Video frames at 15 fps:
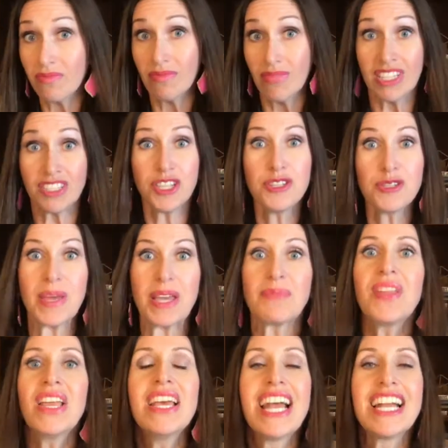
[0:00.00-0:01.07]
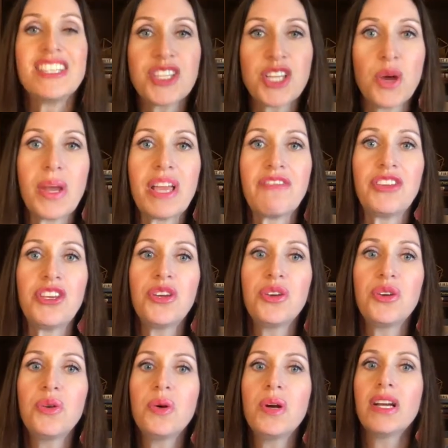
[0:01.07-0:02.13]
Excuse me. And so if
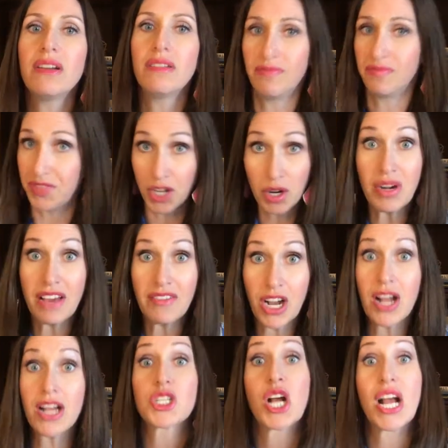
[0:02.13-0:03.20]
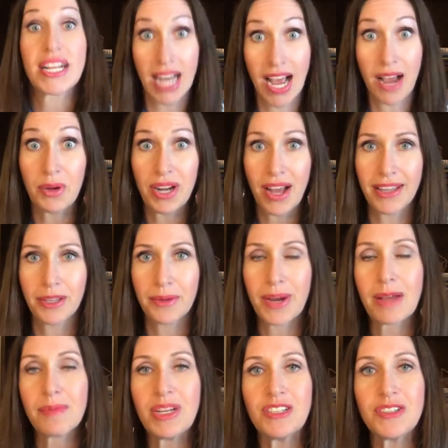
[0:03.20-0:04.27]
you don't have a contract, I would highly
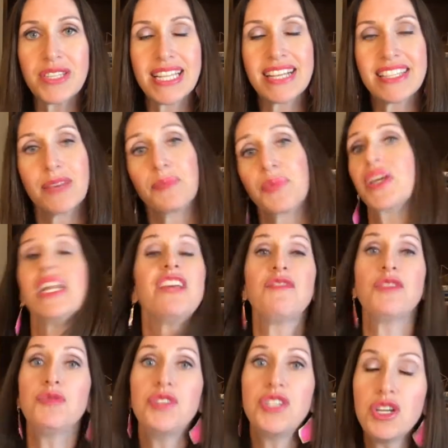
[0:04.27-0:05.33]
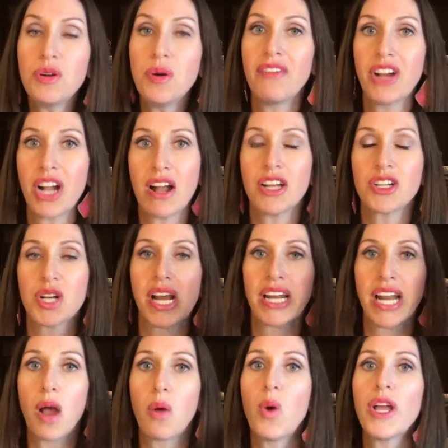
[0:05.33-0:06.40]
recommend using that template. If you do have a contract,
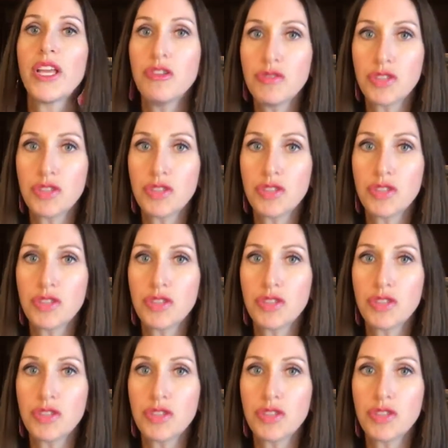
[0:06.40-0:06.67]
I want you